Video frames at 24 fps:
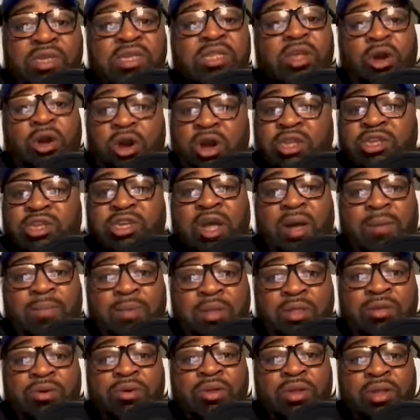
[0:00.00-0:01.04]
is a hard job to
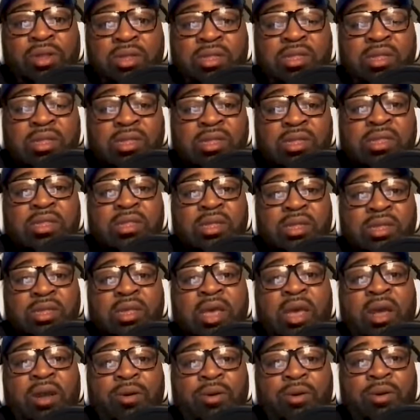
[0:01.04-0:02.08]
do in this
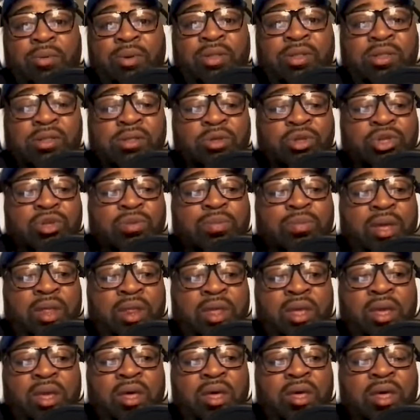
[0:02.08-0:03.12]
era with social
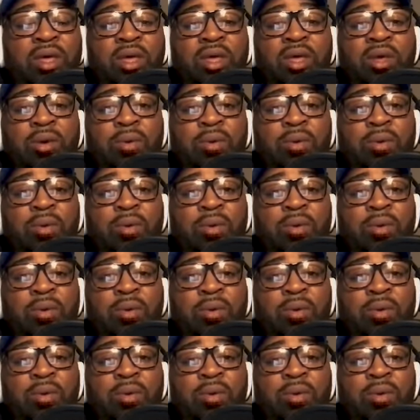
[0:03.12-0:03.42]
media,